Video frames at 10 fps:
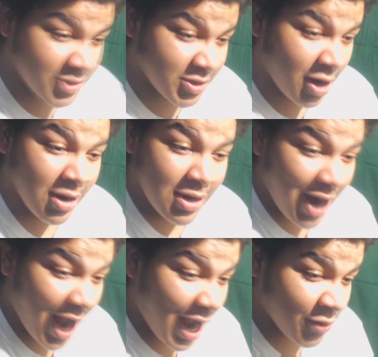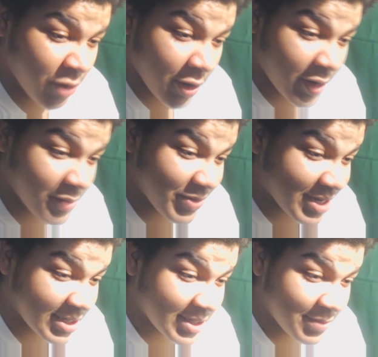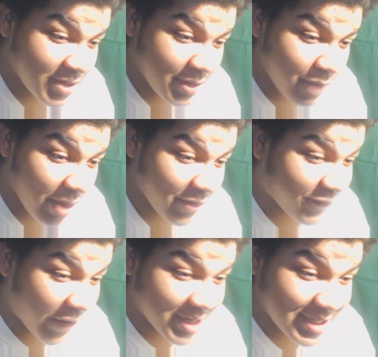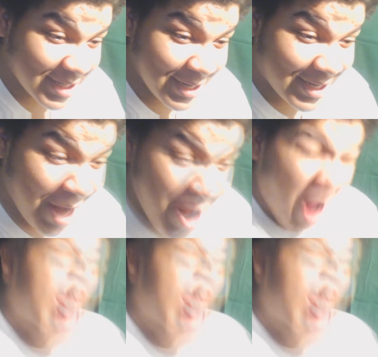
I'm sorry. I'm going crazy because the motherfuckers in the.